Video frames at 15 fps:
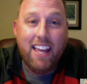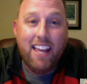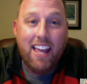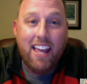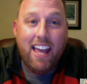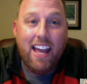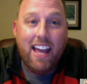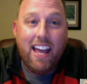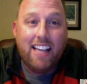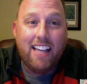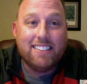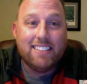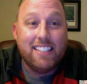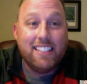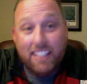
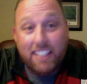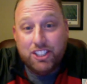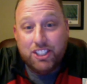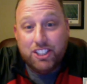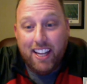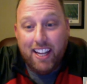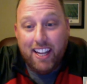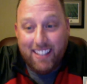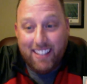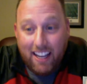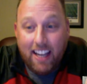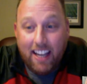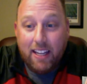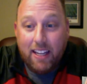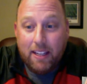as a DJ.
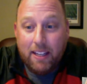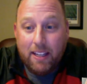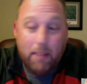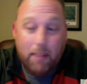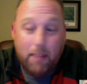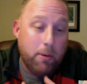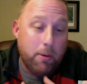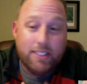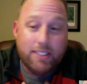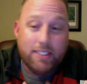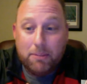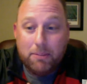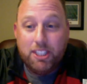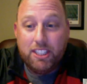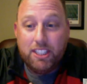I'm a
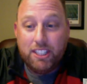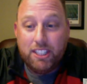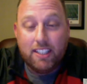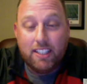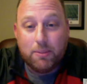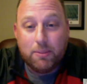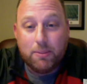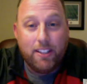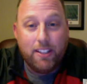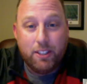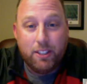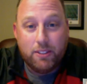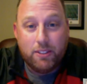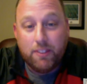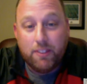part-time DJ. That's what I
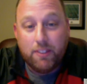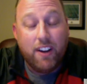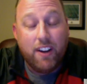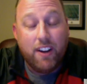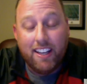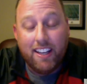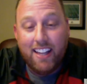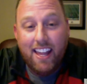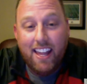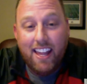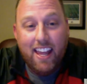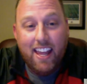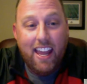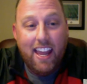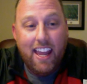do. It's for fun.
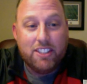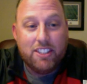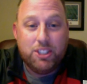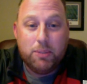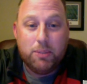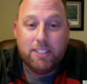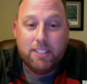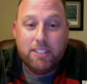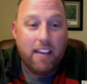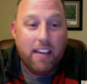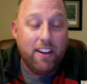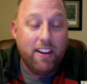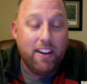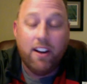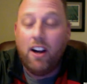And she was
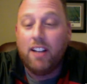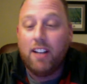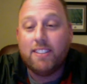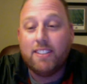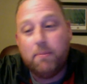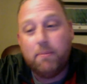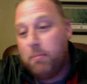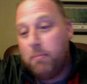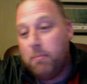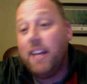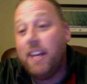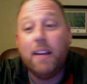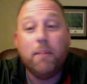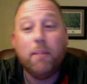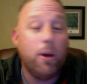having an awesome
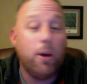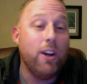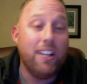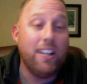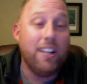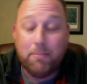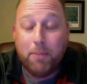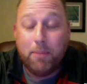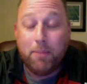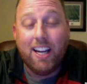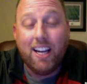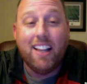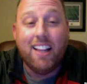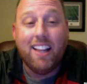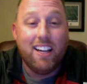big party at the
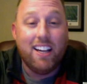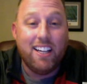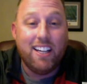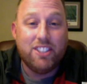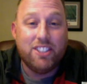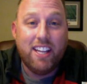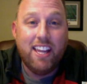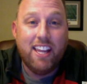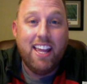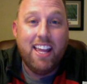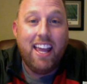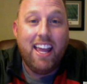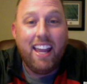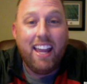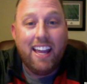Buckeye Lodge,
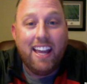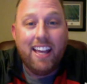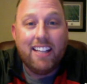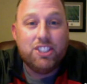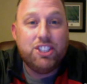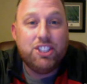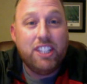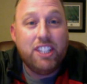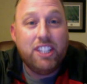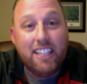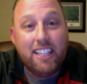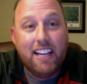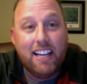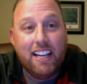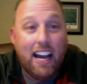and
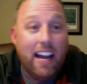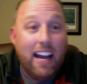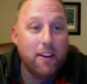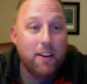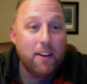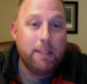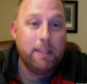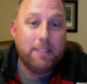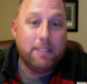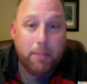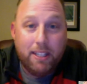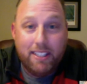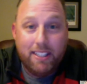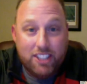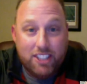she hired me to be
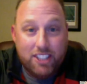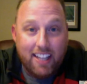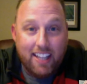a DJ.